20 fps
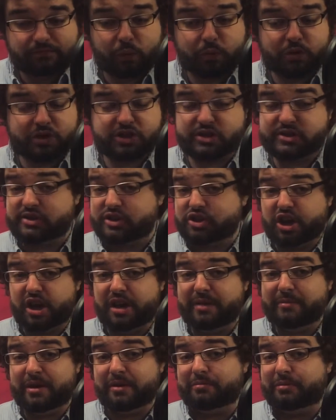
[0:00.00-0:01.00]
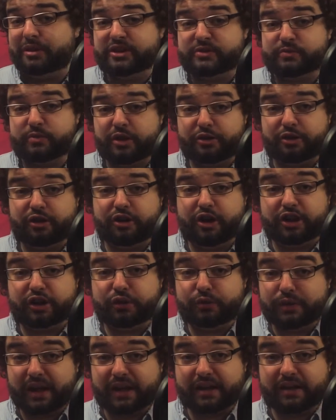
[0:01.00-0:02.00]
which is a shame because whether or not
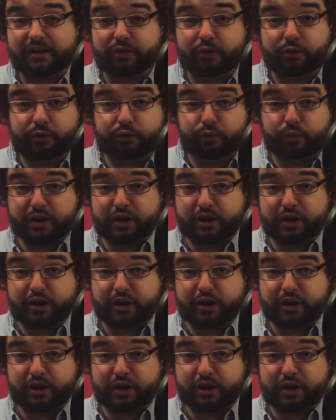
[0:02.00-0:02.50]
you like those